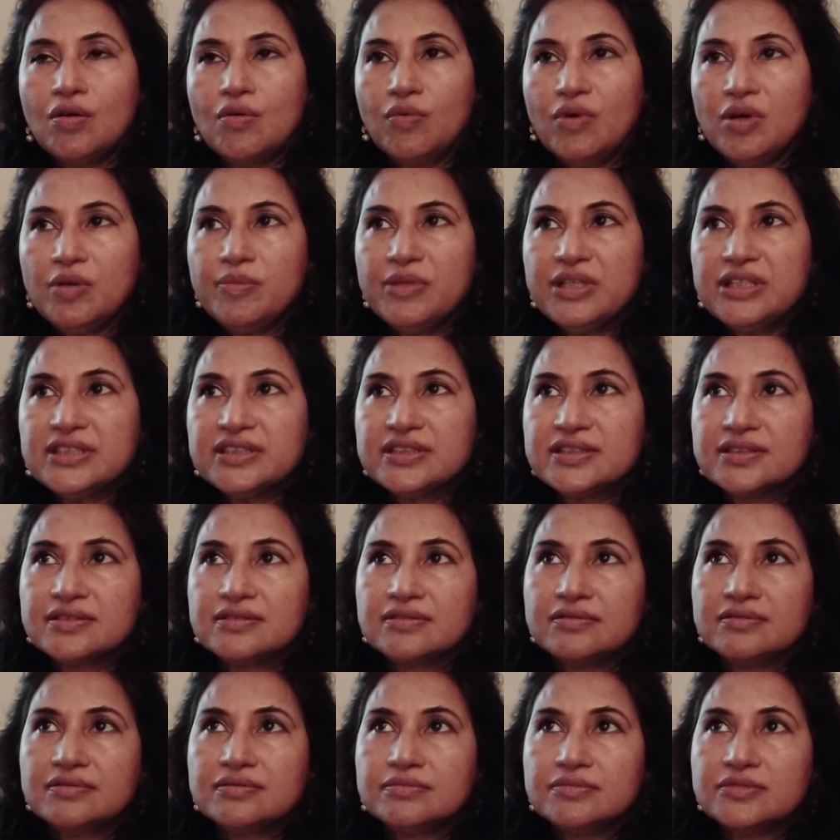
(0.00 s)
One must
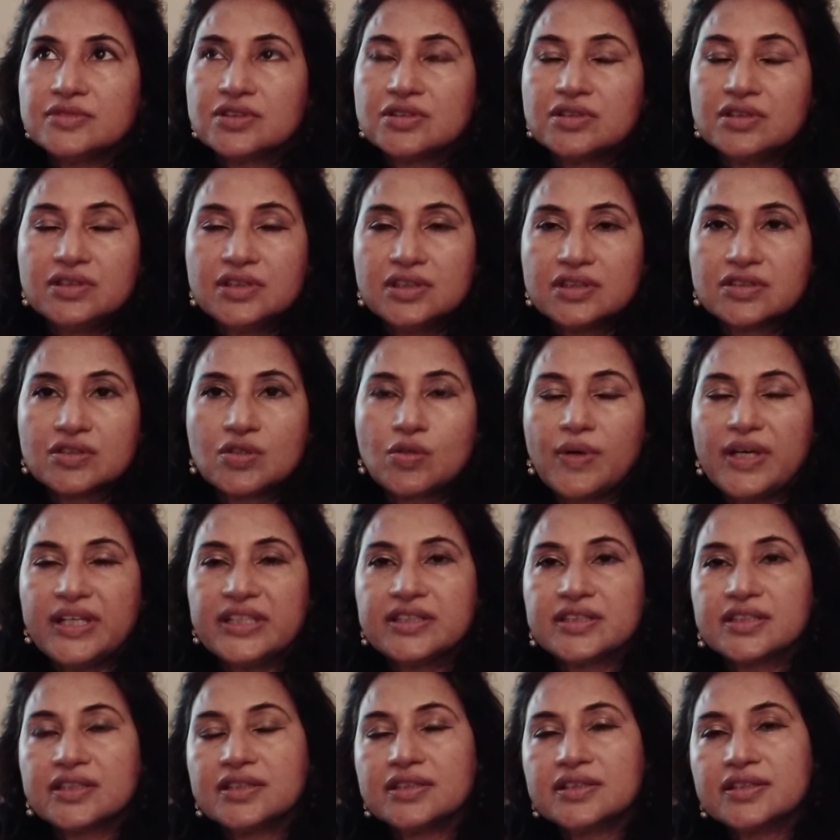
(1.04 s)
just
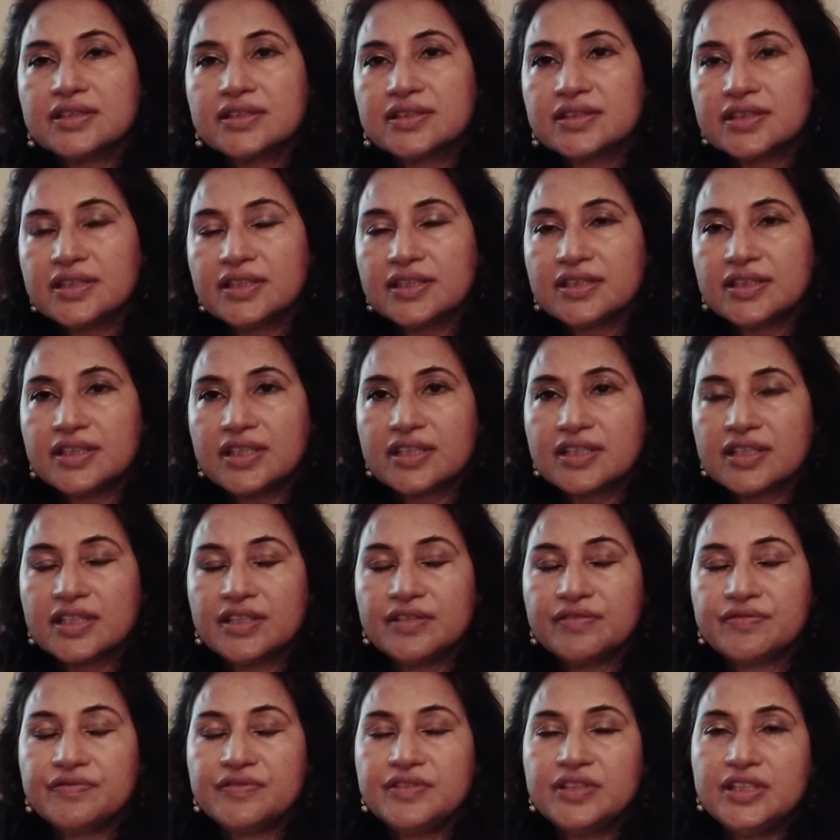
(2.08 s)
question this thing that
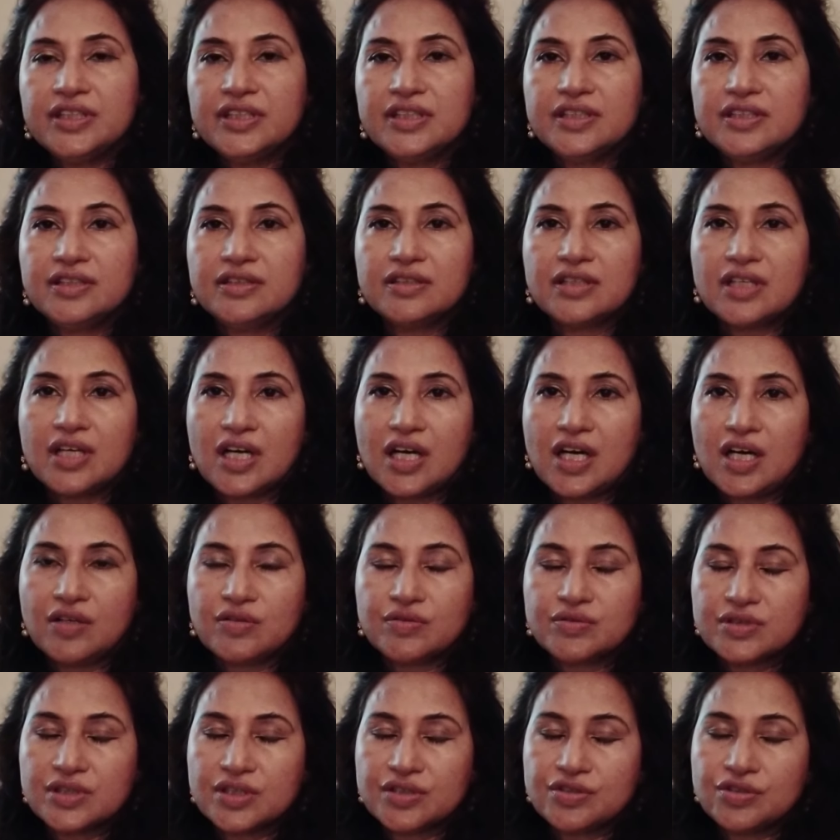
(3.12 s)
if the
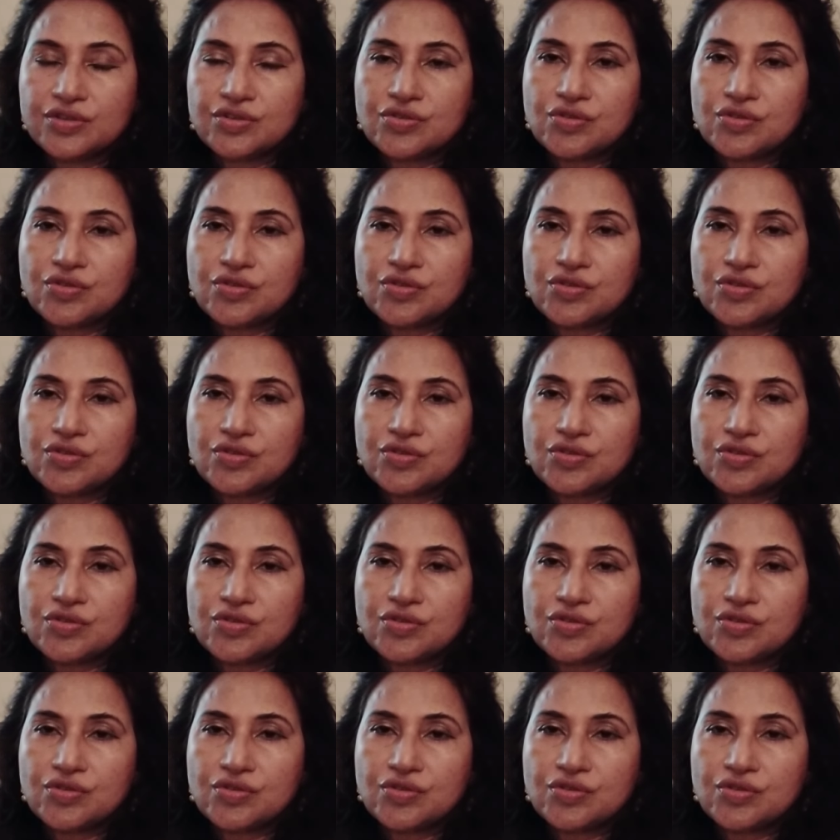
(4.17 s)
house is